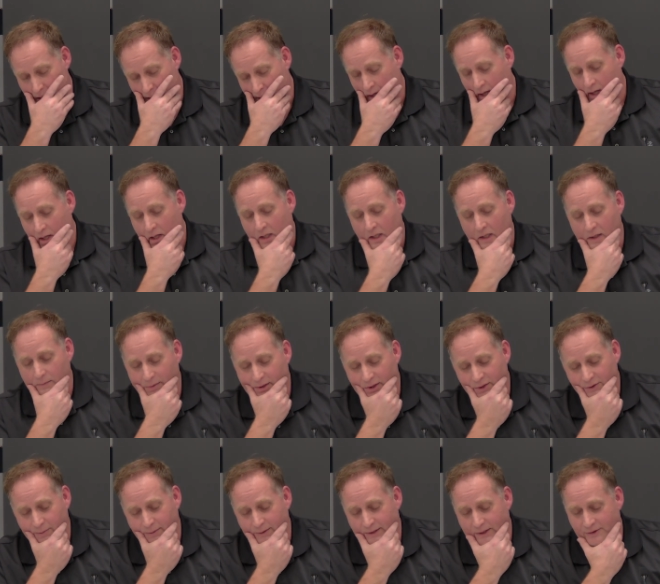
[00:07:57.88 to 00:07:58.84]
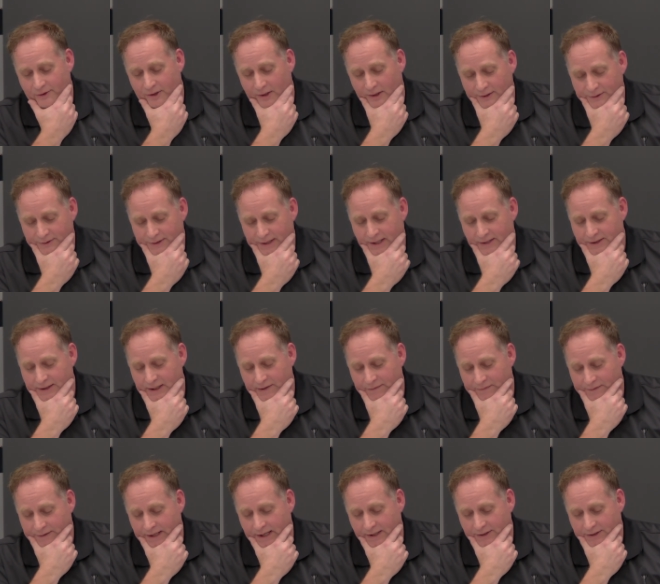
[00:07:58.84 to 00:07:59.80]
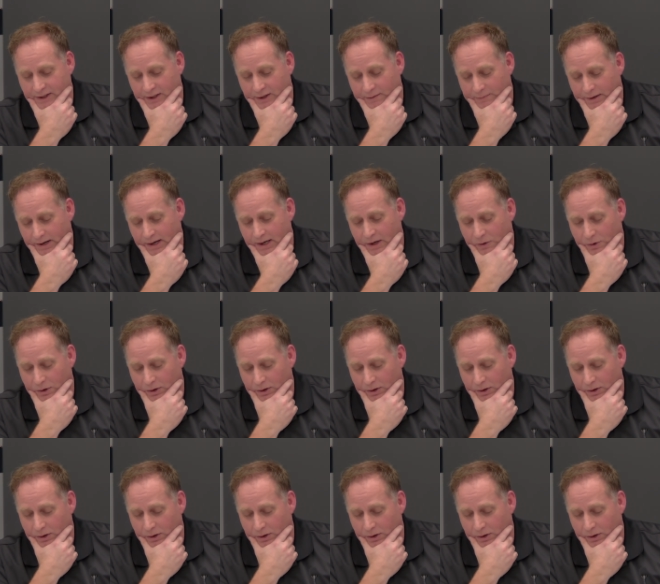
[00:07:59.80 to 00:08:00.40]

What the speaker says: The Municipal District of St. Stephen does hereby order the